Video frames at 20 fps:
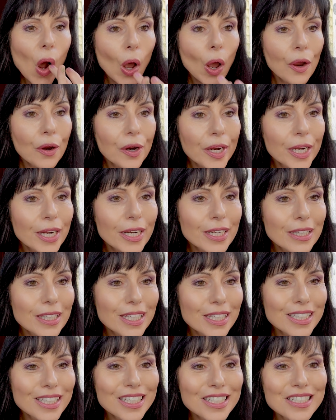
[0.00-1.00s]
All right, I
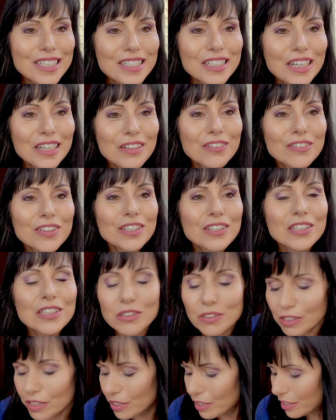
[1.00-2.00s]
think that's enough. That
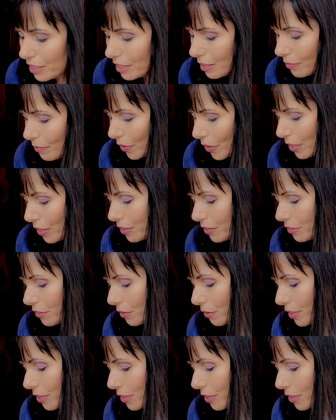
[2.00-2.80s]
looks really good. So